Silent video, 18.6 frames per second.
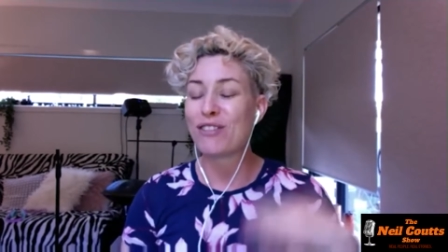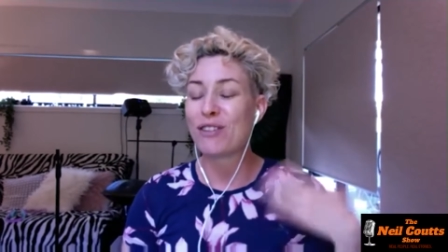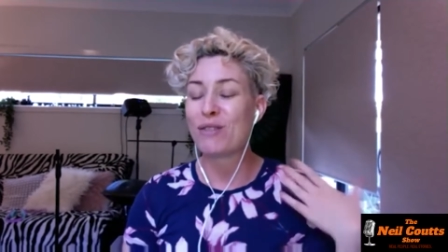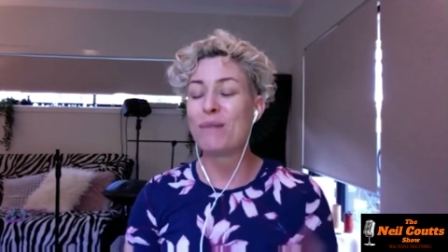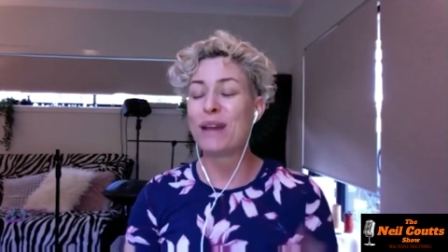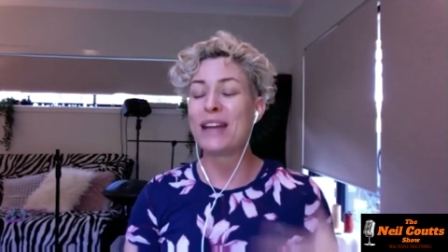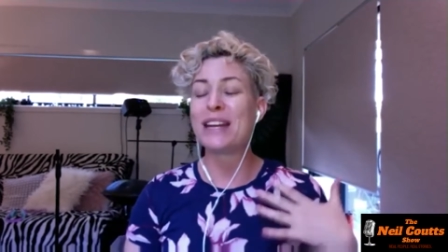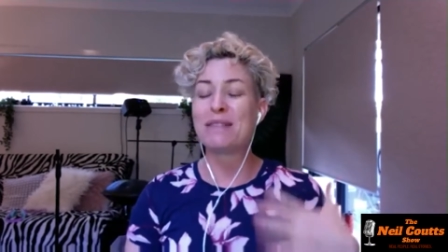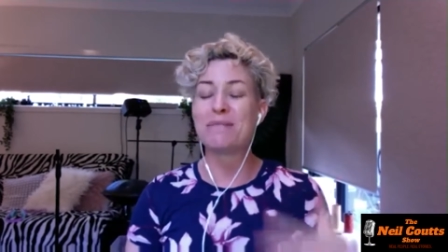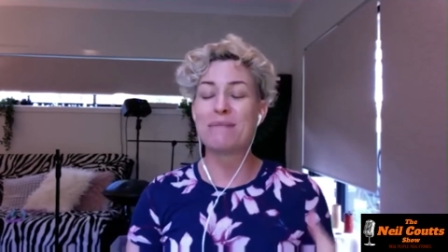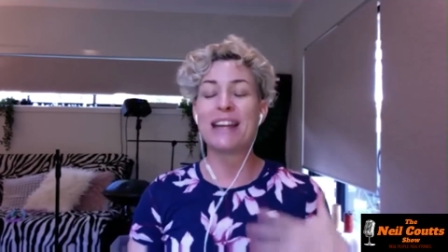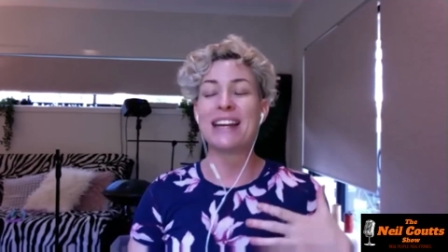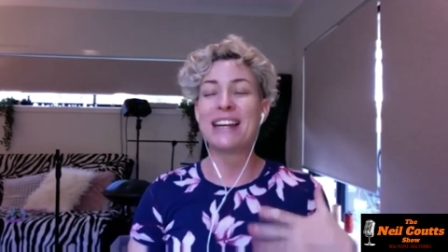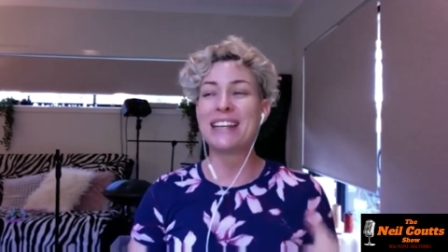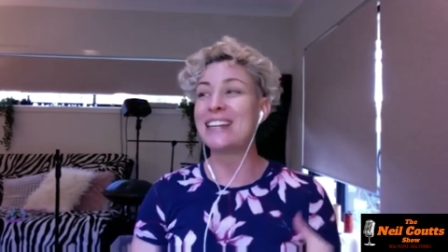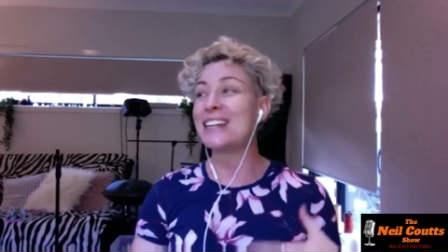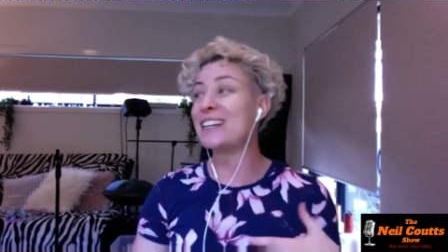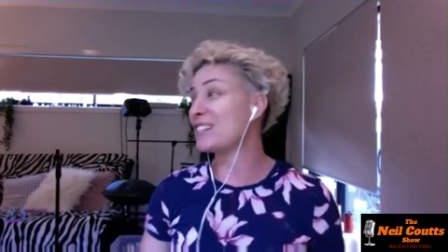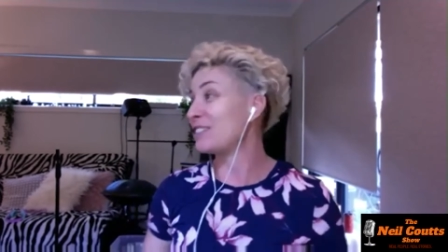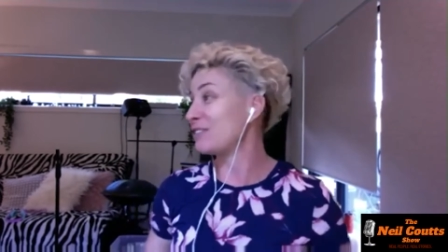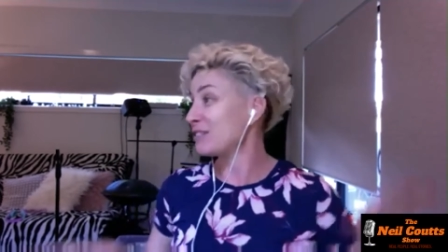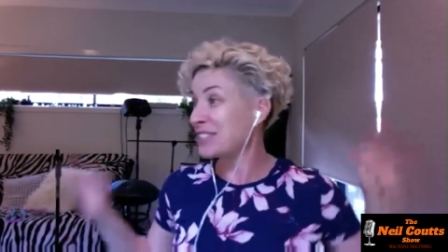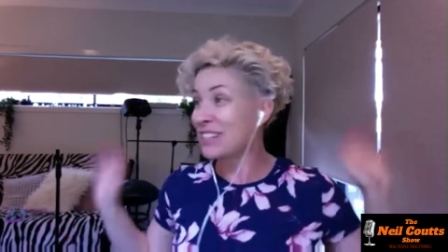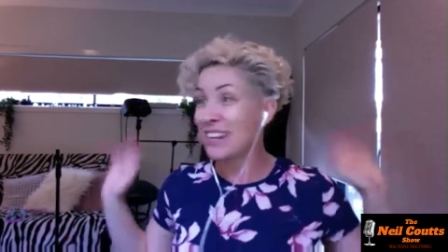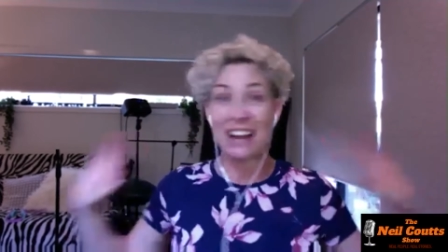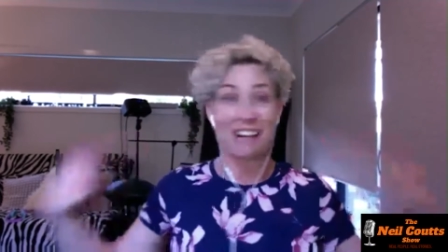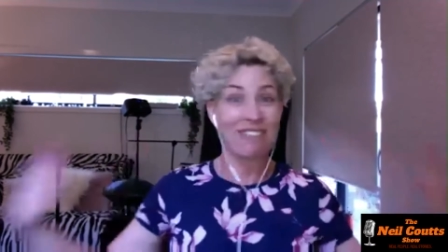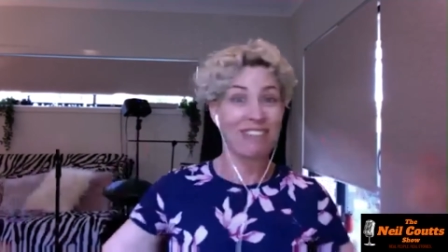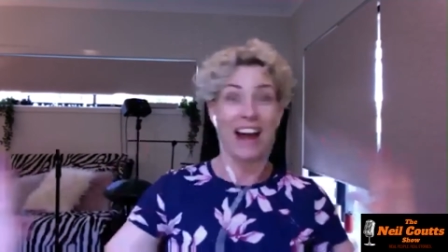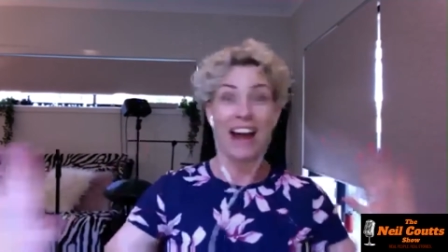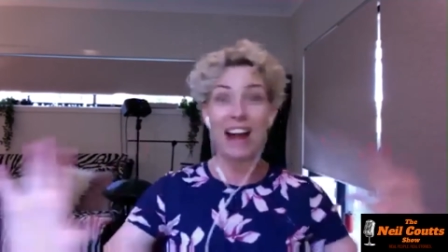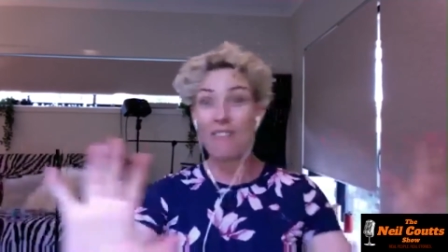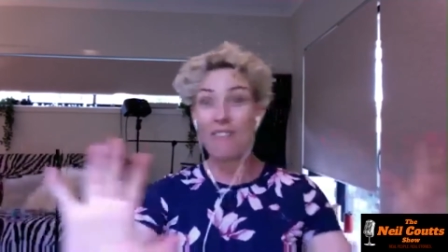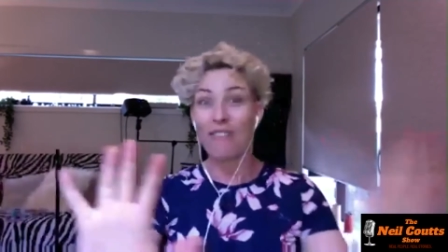for many, many years it was like, right,